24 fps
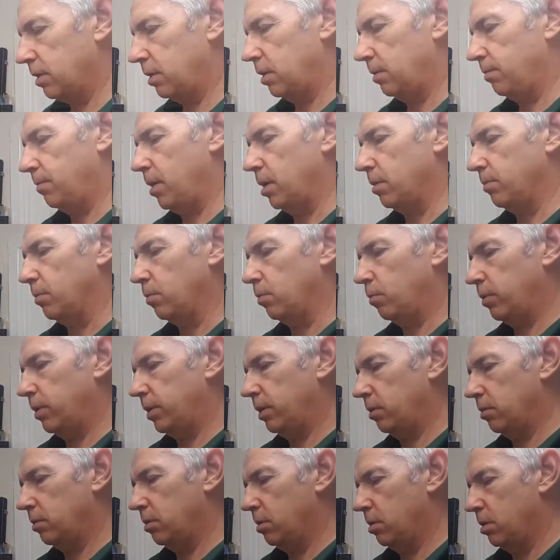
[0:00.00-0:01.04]
at the moment
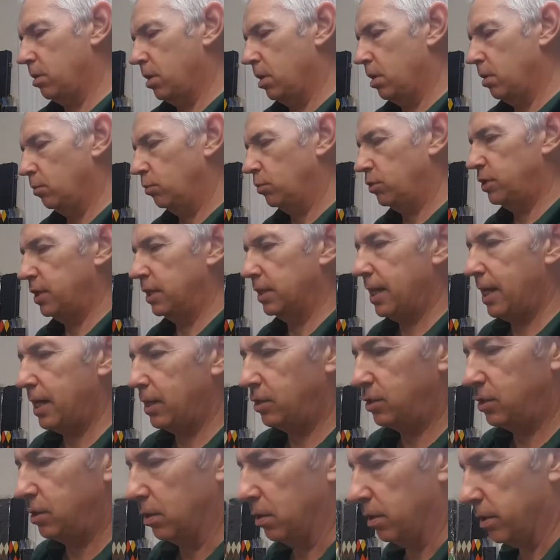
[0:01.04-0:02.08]
we'll stick that
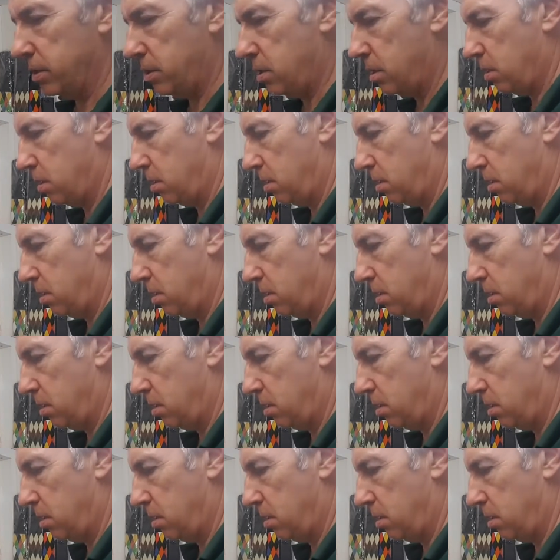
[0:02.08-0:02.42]
aside.